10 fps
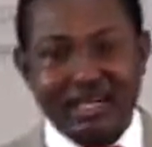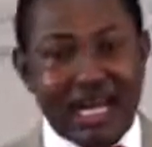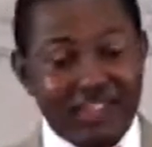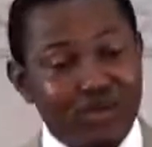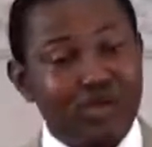
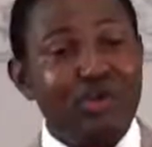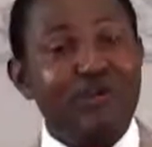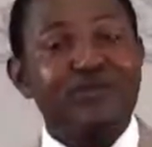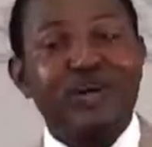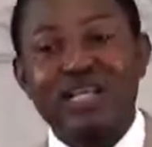as we
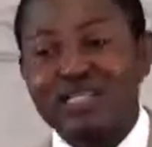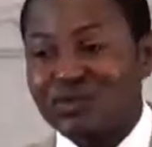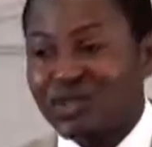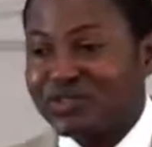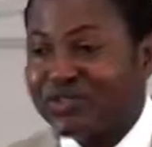go further
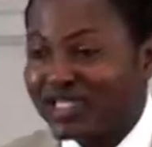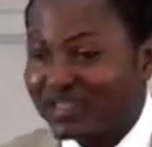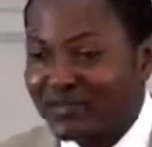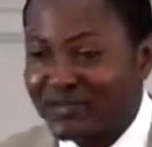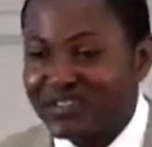towards
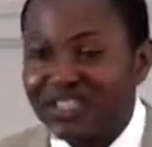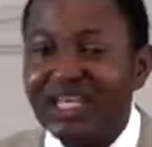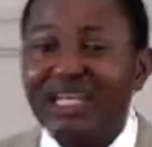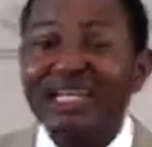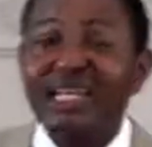2015,
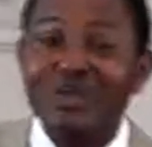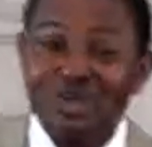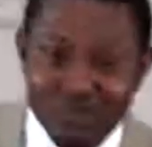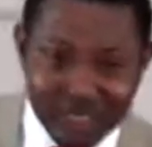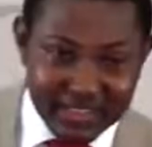let
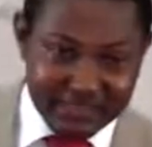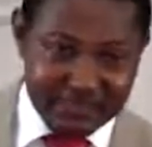us pray.